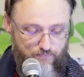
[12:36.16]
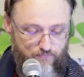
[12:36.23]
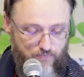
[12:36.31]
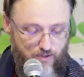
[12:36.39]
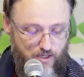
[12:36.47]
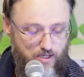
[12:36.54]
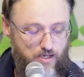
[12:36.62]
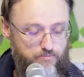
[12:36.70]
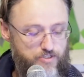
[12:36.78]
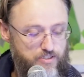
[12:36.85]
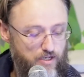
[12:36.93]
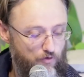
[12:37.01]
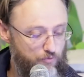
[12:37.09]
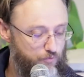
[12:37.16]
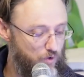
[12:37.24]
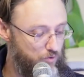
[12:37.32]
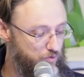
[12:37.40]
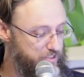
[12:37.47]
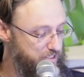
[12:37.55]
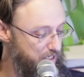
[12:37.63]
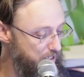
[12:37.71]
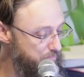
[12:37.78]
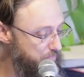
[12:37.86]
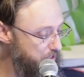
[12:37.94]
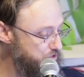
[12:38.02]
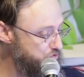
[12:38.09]
He himself will
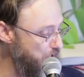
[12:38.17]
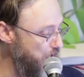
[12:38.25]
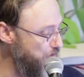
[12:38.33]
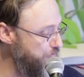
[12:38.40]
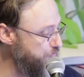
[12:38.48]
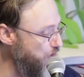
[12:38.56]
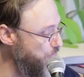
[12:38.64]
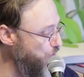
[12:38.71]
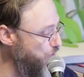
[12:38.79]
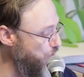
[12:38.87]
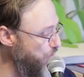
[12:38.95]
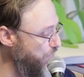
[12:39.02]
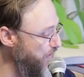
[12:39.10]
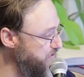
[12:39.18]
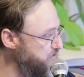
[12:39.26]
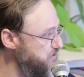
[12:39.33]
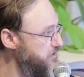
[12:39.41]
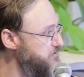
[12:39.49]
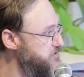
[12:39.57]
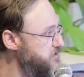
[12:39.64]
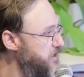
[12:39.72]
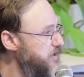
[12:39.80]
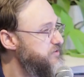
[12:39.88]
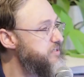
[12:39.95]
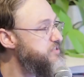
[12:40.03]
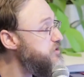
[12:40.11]
redeem Israel from all their sins.
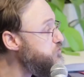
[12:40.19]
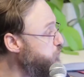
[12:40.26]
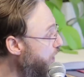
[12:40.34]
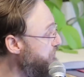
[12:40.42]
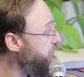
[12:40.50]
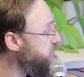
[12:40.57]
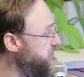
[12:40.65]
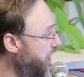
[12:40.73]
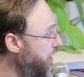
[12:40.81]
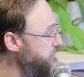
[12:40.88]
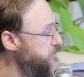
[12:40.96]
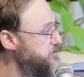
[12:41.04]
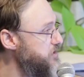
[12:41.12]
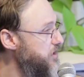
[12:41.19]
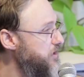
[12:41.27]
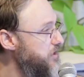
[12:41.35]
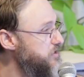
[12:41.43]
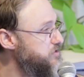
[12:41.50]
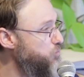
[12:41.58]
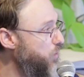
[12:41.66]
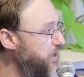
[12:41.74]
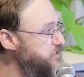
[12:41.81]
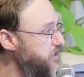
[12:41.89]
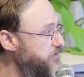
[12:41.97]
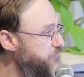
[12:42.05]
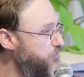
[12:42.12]
This is what the psalmist is
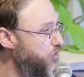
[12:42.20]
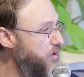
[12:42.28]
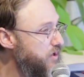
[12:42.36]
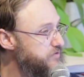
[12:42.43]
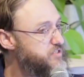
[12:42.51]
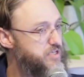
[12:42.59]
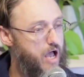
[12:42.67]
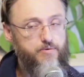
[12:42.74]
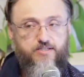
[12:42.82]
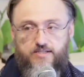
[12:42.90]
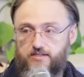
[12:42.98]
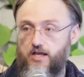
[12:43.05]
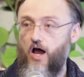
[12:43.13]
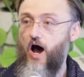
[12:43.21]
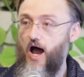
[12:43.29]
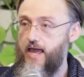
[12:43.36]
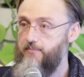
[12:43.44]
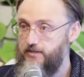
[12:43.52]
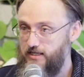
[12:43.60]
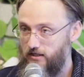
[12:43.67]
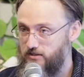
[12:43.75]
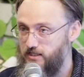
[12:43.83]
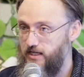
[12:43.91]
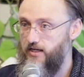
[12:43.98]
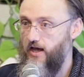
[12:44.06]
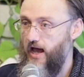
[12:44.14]
waiting for. The psalmist says, I am
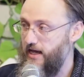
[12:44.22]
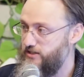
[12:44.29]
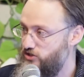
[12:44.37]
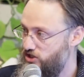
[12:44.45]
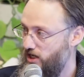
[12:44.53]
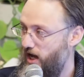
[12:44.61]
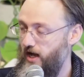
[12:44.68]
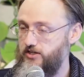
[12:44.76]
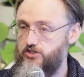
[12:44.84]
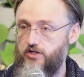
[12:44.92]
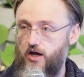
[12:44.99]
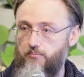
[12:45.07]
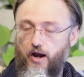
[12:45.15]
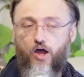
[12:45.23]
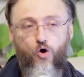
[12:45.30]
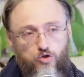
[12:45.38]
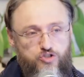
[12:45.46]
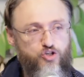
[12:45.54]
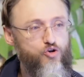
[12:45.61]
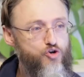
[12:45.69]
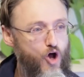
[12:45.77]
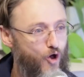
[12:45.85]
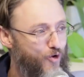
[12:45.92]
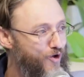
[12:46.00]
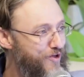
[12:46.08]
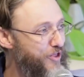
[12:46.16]
guilty as charged, but I also
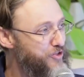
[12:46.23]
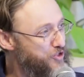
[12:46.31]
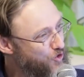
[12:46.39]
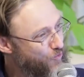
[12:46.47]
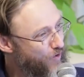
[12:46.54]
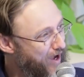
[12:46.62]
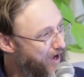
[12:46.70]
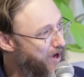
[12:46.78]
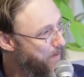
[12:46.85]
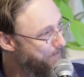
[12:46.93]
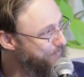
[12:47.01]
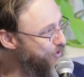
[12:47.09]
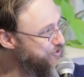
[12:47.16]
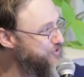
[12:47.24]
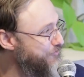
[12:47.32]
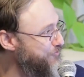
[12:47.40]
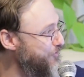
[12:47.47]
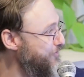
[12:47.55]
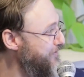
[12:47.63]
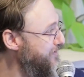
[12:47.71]
know that you are merciful,